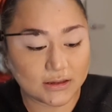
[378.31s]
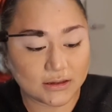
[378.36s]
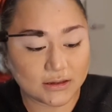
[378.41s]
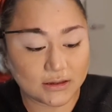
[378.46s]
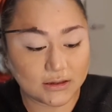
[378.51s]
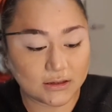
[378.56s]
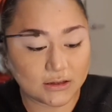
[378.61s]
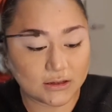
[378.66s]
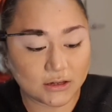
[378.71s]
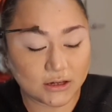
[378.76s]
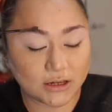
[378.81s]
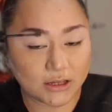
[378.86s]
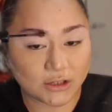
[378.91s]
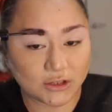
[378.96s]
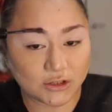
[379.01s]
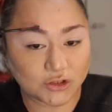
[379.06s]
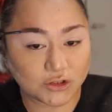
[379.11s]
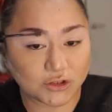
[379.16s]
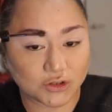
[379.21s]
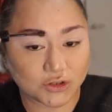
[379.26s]
you
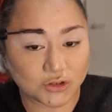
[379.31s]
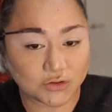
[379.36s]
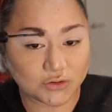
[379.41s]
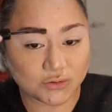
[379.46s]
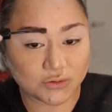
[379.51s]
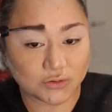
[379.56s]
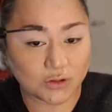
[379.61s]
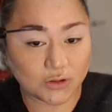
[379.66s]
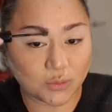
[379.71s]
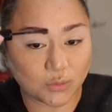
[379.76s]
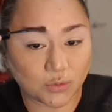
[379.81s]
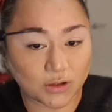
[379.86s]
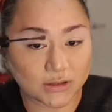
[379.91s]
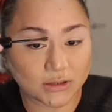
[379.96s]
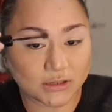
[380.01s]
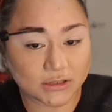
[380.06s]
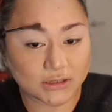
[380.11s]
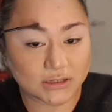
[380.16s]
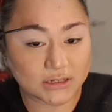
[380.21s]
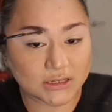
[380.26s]
can do the one
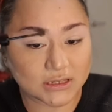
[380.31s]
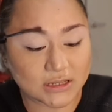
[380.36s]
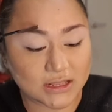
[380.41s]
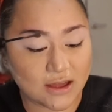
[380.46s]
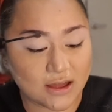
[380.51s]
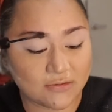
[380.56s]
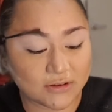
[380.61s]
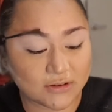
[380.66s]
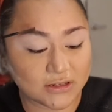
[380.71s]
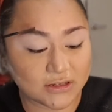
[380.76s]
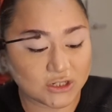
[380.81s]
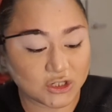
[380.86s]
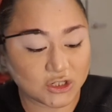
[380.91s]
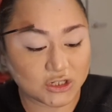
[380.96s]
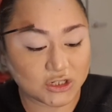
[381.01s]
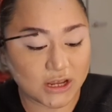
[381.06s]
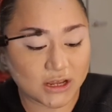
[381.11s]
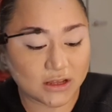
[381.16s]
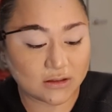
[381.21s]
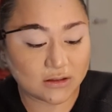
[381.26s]
that doesn't have any
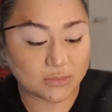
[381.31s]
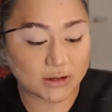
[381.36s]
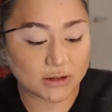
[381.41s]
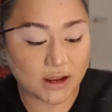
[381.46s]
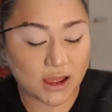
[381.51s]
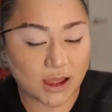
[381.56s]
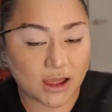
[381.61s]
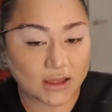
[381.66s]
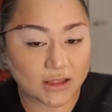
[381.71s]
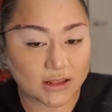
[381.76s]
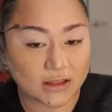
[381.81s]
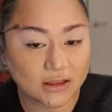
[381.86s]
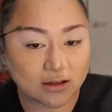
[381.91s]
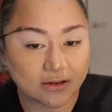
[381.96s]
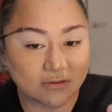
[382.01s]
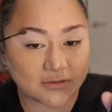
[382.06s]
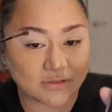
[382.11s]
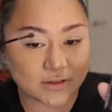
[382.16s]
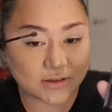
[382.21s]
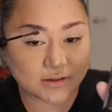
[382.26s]
shade, but I
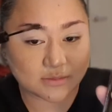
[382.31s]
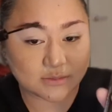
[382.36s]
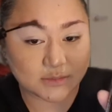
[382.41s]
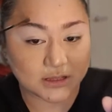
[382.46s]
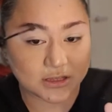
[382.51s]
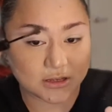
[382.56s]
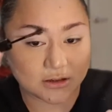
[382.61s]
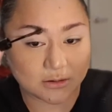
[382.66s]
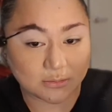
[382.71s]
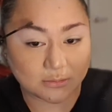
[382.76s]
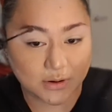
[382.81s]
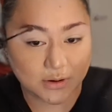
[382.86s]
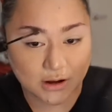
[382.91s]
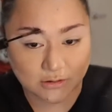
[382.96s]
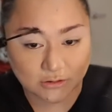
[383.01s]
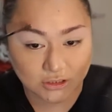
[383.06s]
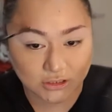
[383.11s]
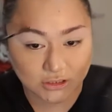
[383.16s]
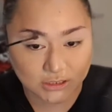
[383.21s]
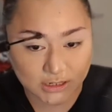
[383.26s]
love the medium
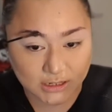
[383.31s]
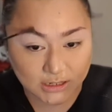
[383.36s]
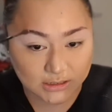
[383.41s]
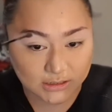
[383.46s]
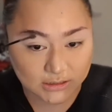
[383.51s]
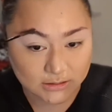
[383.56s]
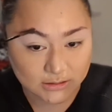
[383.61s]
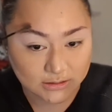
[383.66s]
brown shade.